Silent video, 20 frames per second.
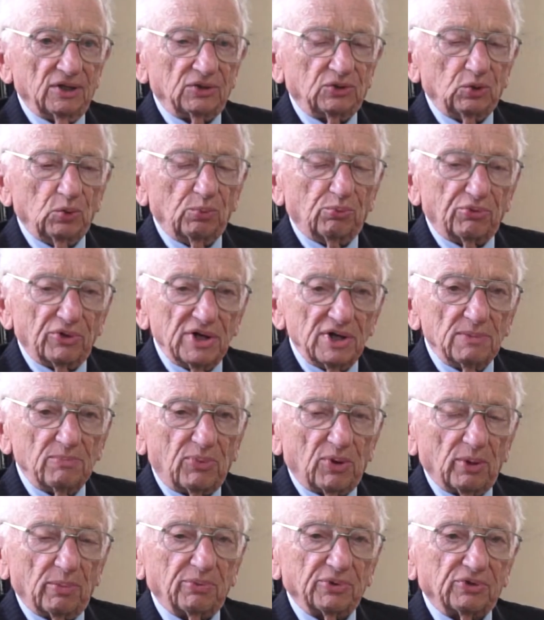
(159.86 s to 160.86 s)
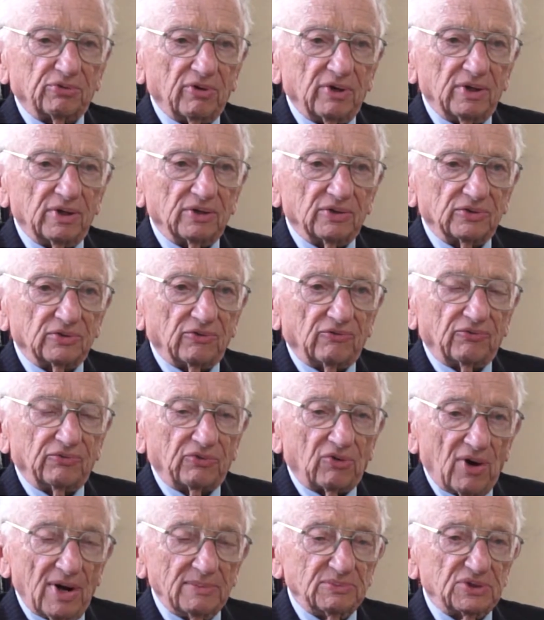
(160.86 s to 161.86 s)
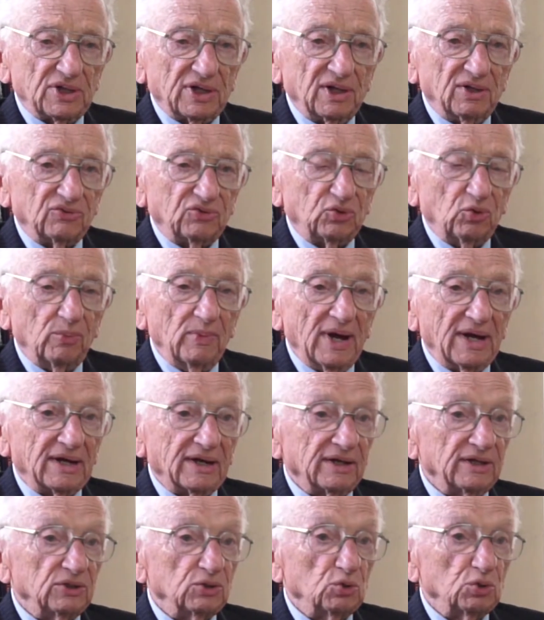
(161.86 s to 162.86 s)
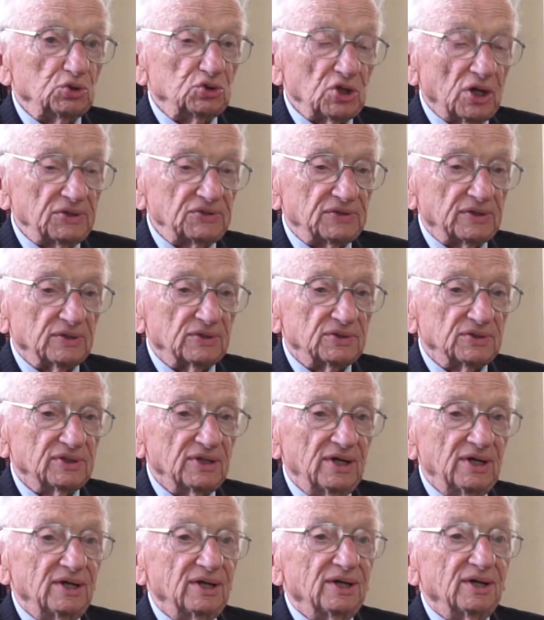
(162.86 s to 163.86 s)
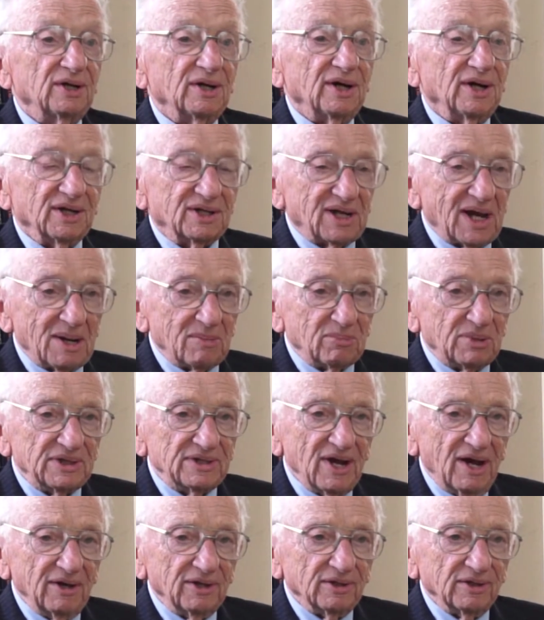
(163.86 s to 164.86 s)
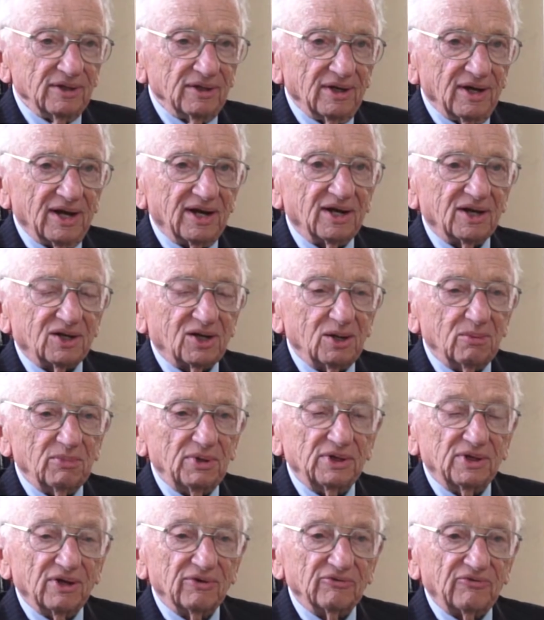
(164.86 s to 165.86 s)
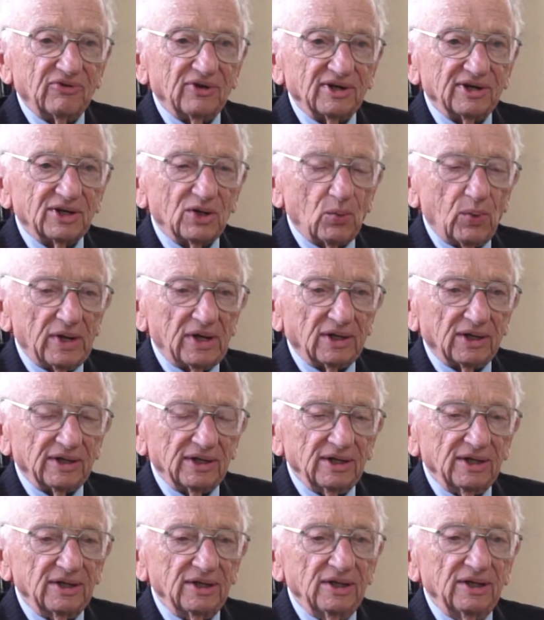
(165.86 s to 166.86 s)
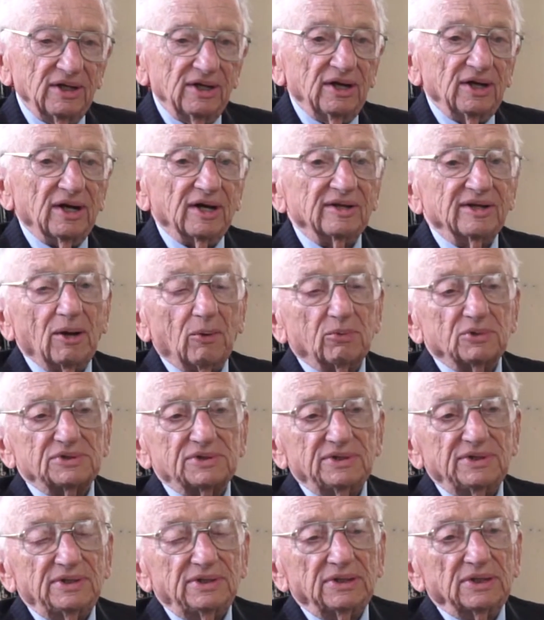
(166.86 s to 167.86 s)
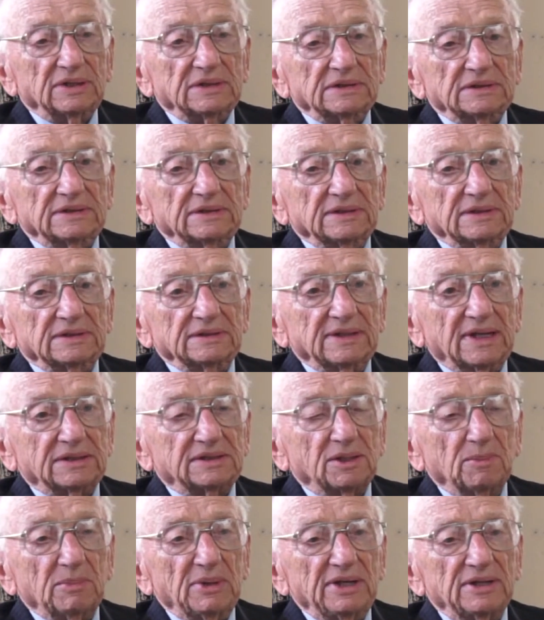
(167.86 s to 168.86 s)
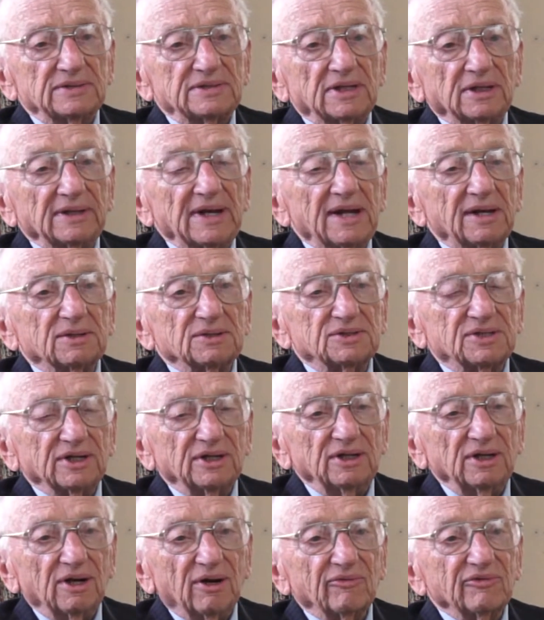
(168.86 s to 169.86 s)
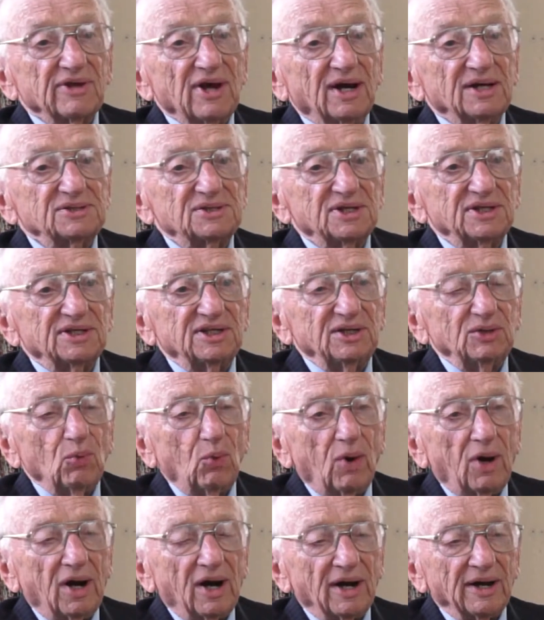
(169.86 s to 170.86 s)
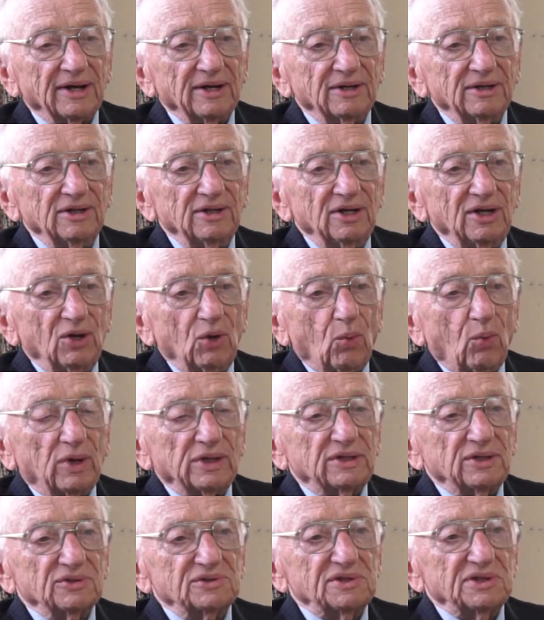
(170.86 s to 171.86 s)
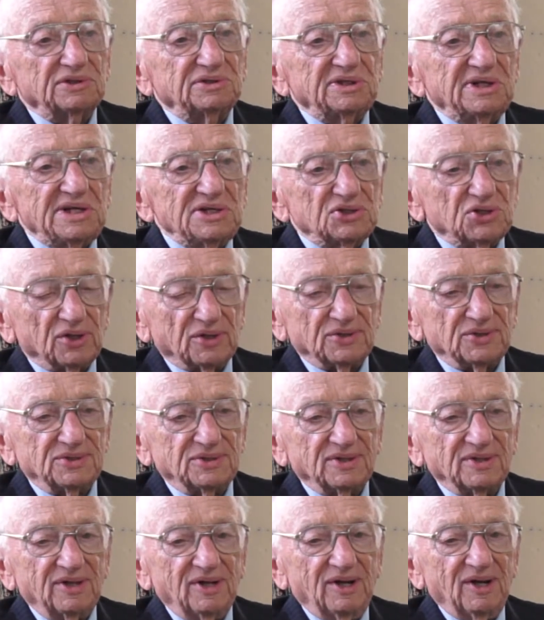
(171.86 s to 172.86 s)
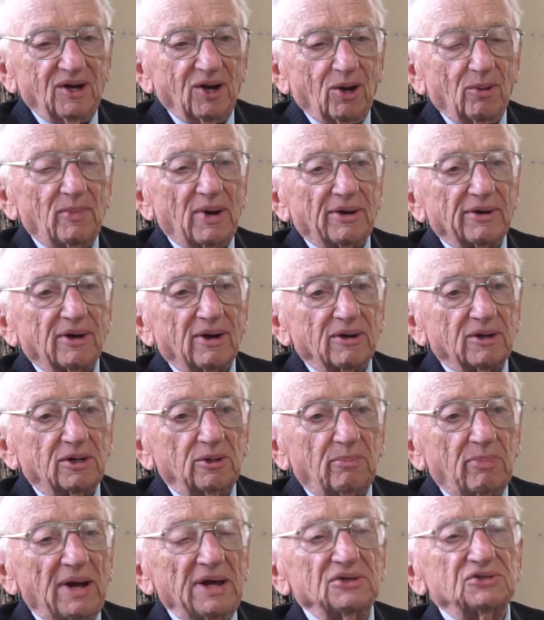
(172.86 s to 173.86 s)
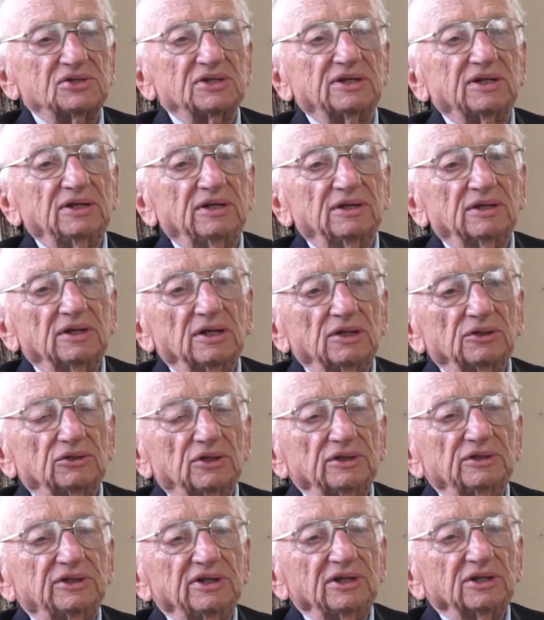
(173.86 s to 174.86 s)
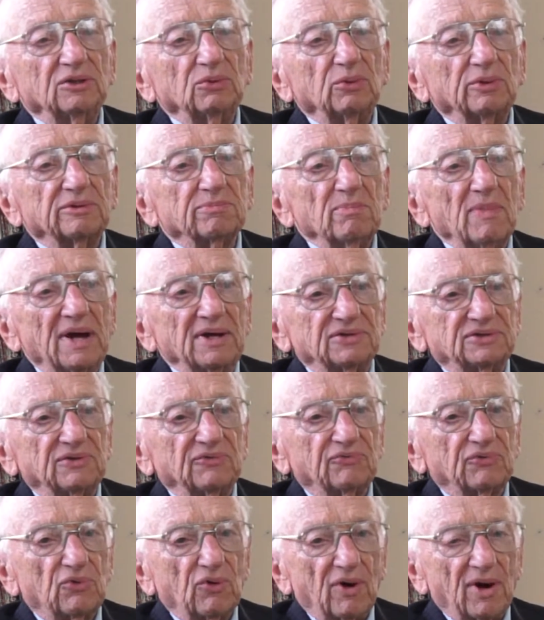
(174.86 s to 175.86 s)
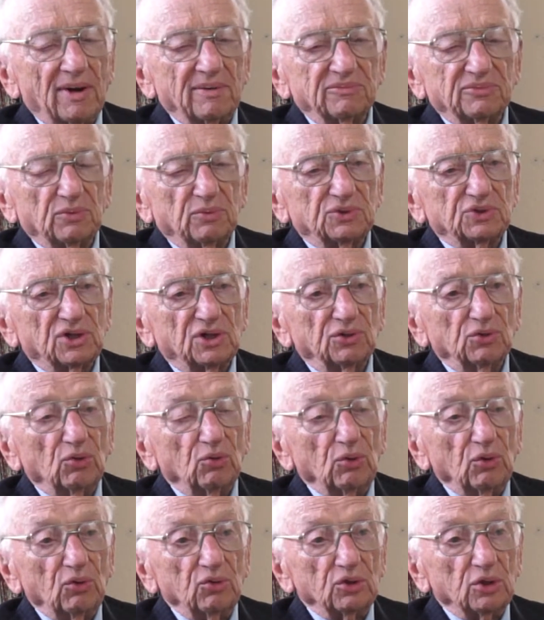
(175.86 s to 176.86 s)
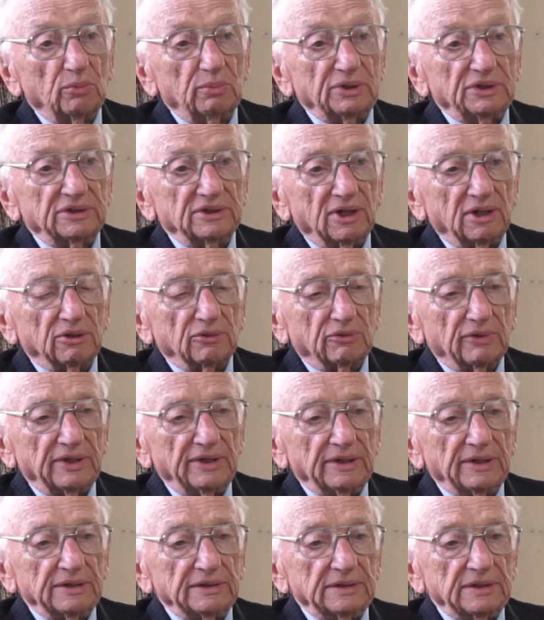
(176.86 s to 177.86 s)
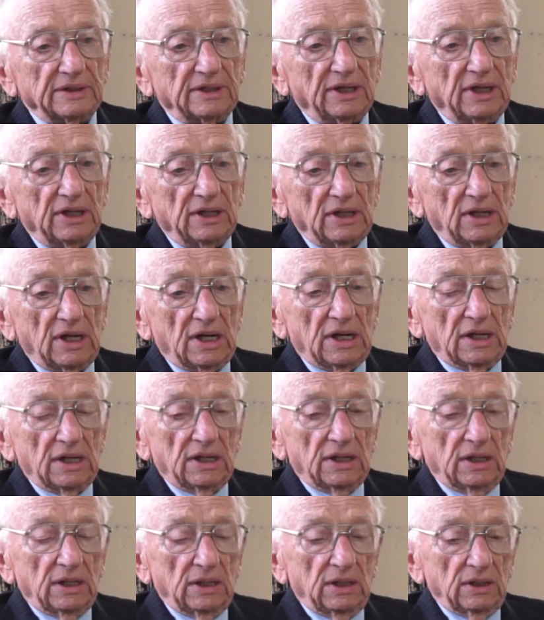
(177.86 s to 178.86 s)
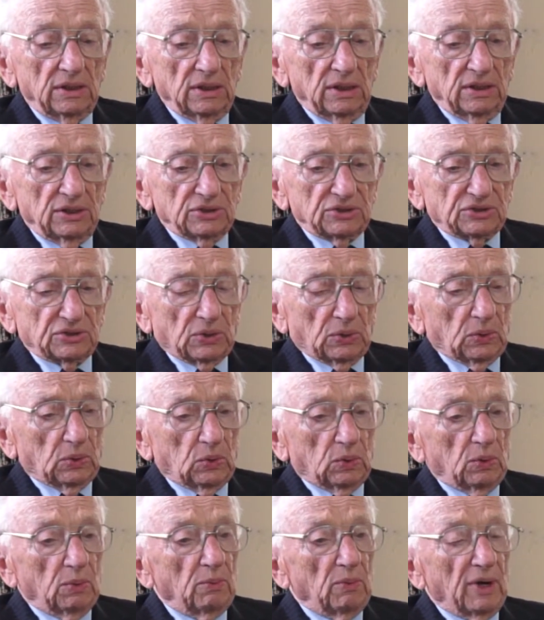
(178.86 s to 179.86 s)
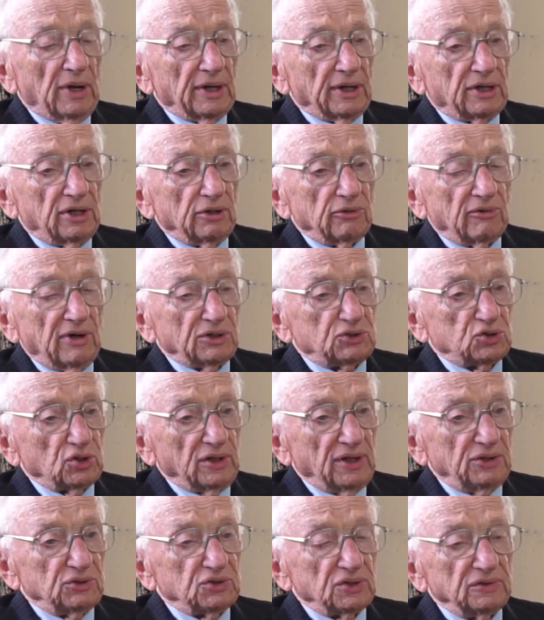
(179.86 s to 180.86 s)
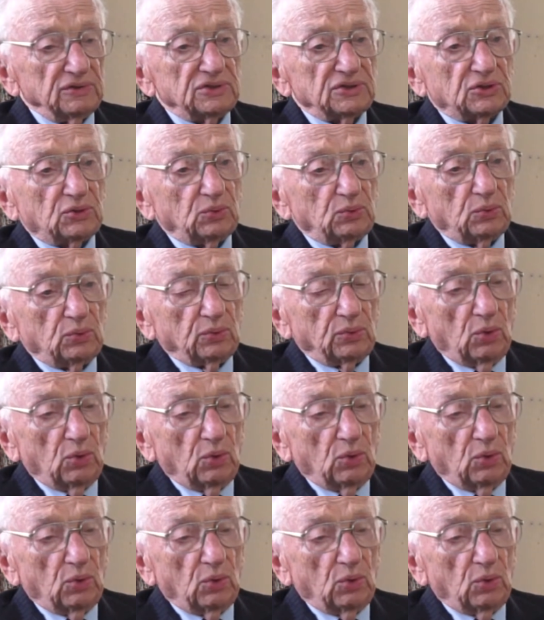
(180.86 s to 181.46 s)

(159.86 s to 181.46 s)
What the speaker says: to bring perpetrators of crimes against humanity to justice, it can be done, and it can be done fairly quickly. And that to me is the legacy of the ICTY. What does it teach us about our capacity to deal with massive crimes which can no longer be tolerated? So my congratulations to